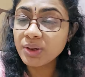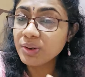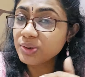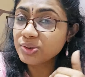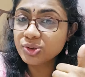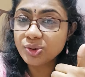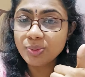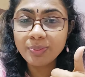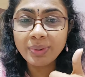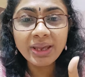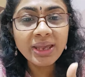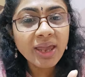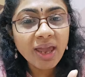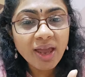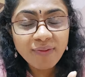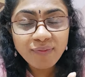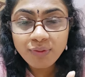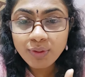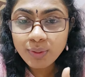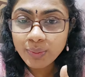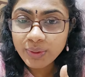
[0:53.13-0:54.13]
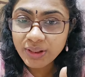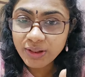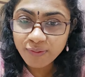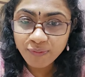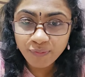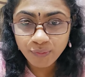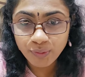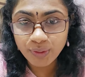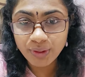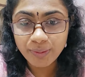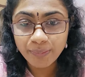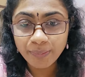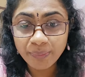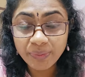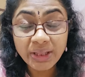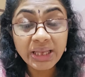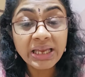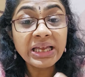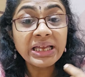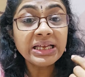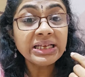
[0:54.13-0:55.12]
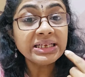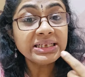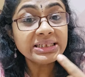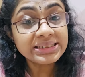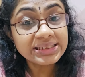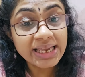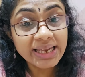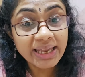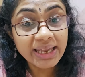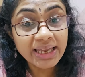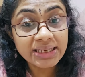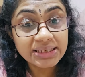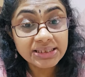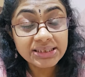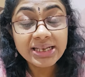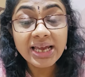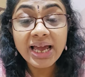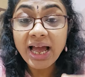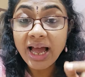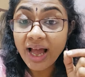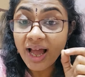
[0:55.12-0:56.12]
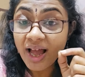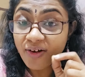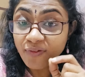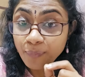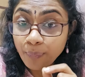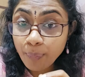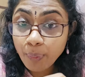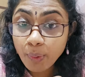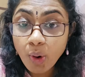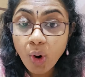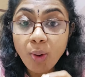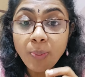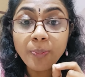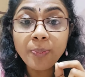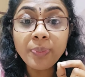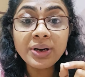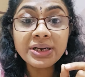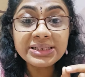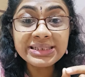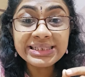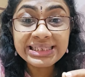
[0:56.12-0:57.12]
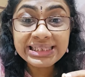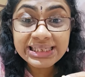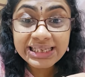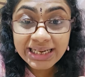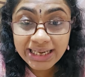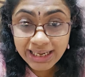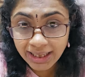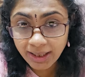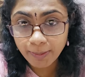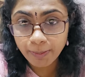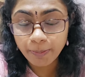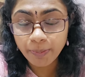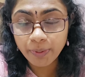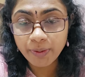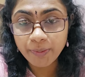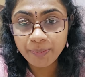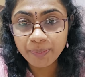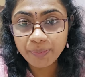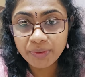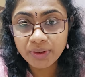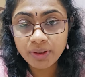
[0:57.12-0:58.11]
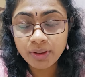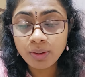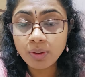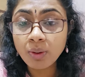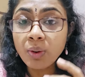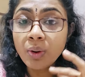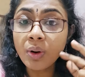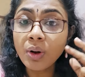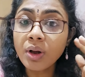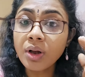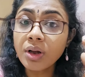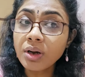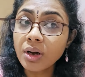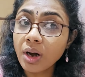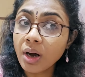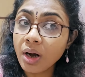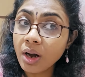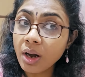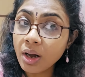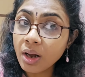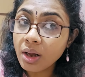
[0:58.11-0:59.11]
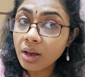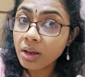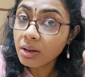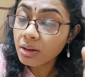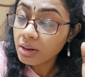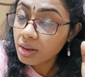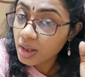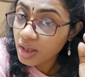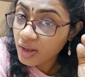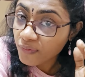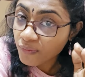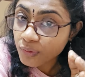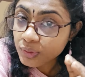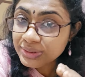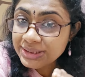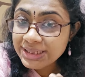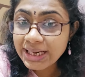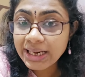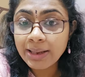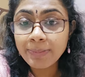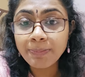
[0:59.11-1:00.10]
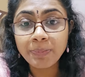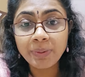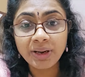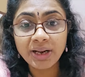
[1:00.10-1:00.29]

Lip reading: So be careful with the food. Second, have proper sleep. You know, if you sleep